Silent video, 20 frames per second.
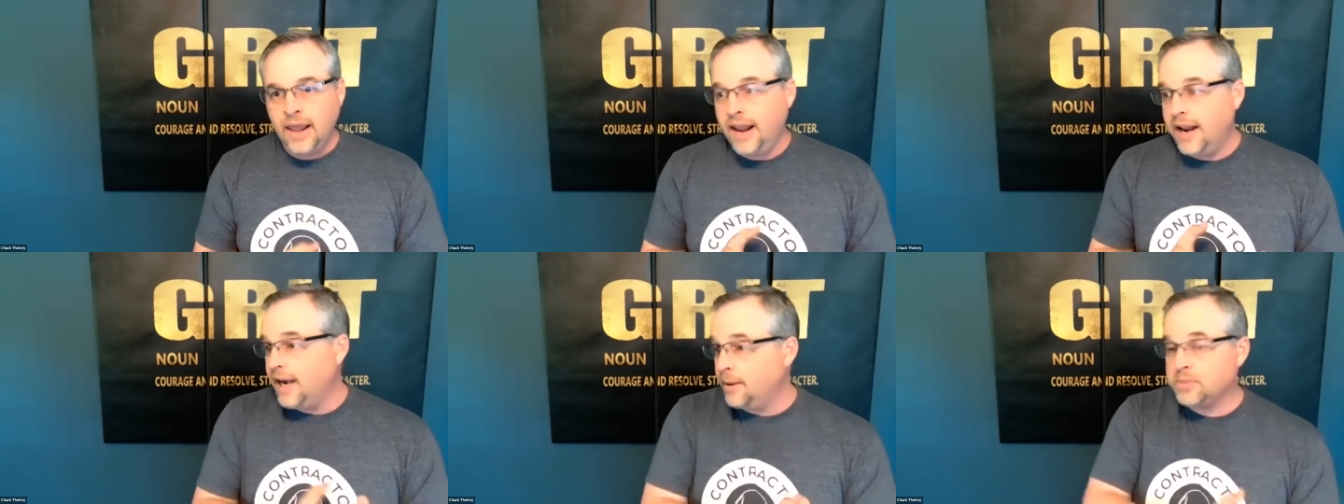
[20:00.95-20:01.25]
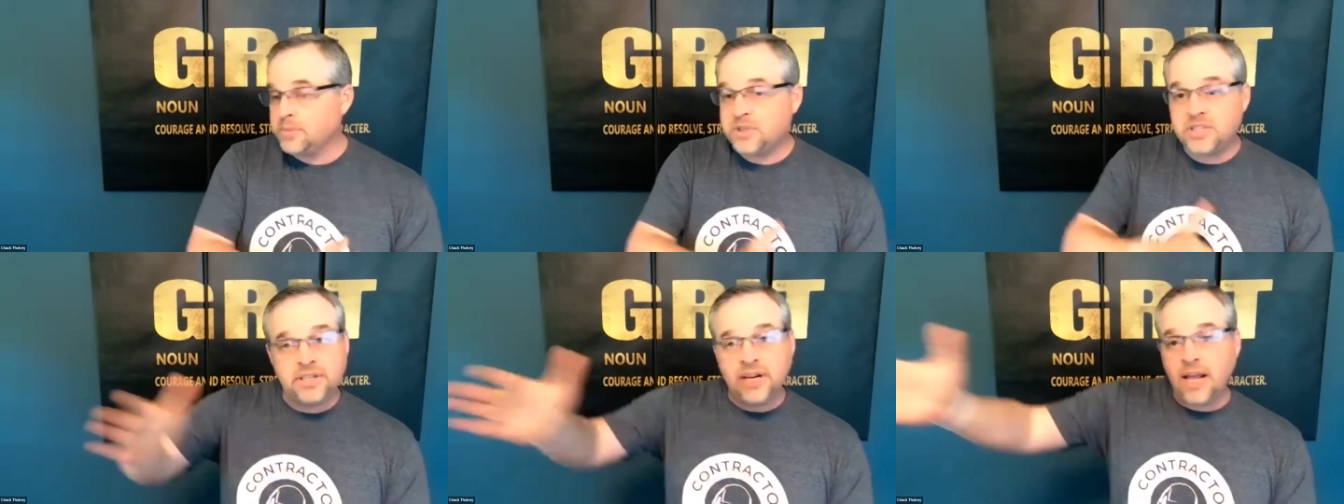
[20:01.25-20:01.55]
And
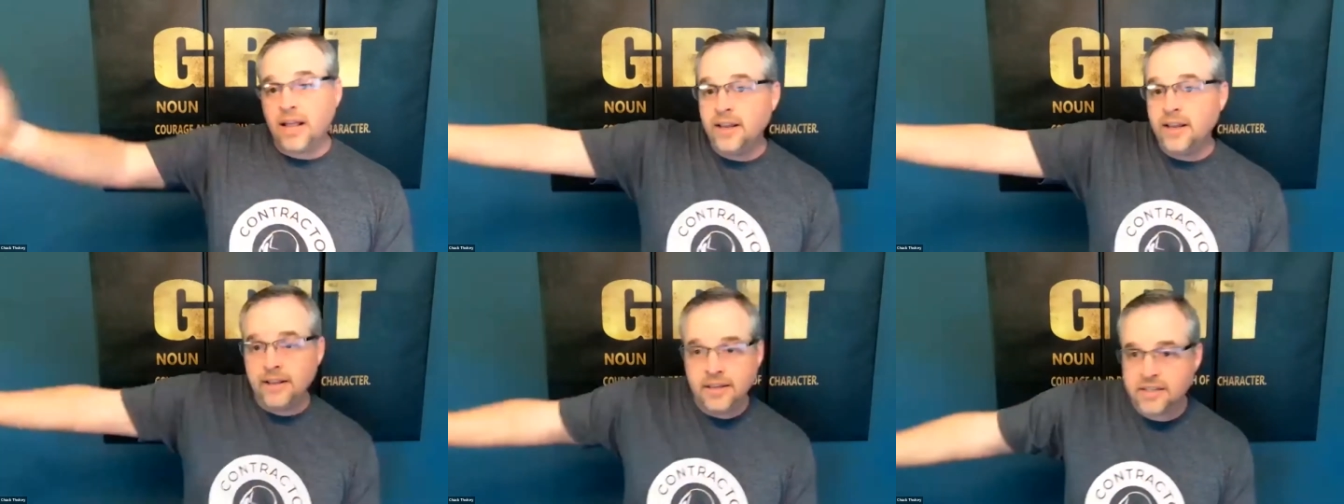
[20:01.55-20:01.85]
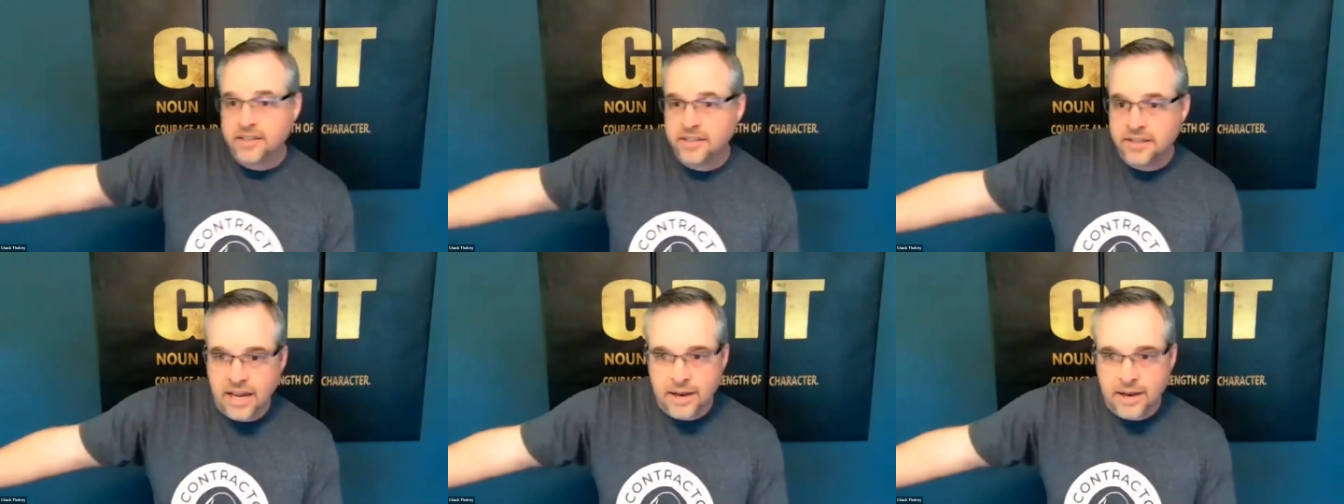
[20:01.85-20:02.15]
I'm selling the
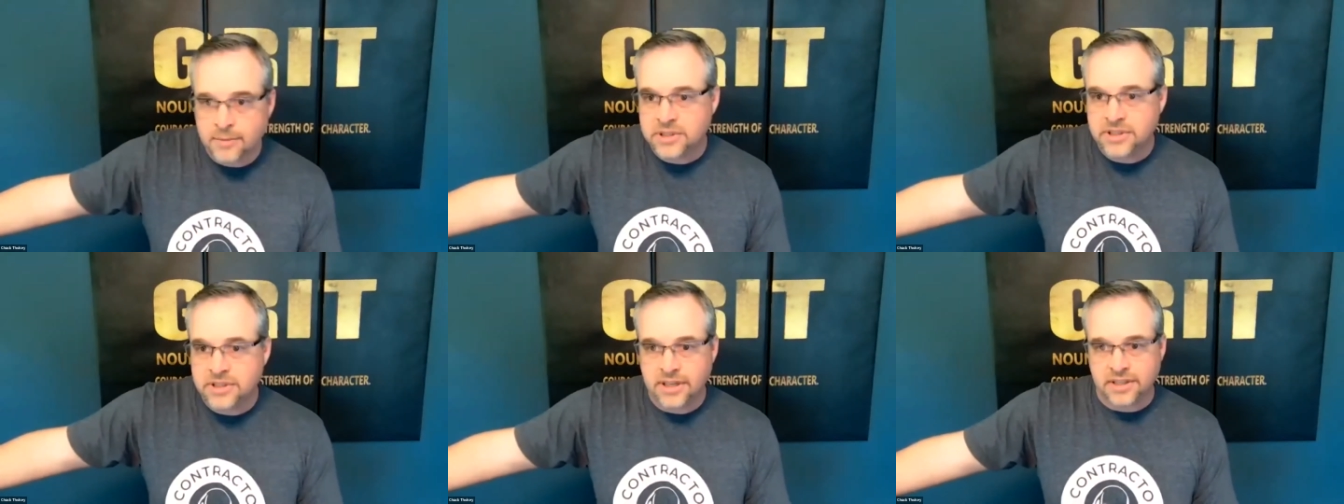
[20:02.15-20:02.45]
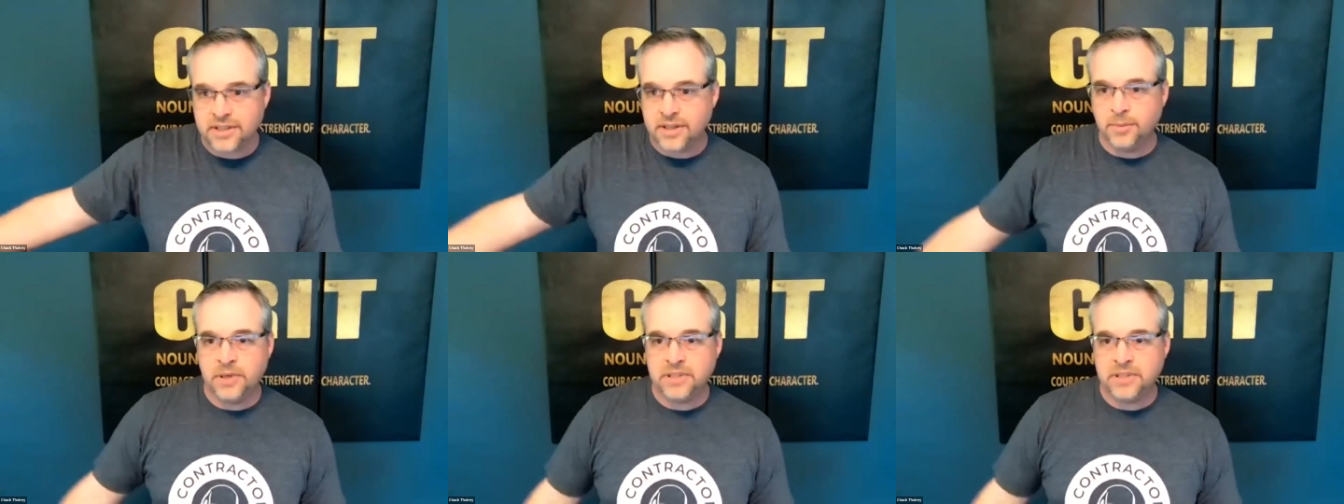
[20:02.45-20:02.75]
same system as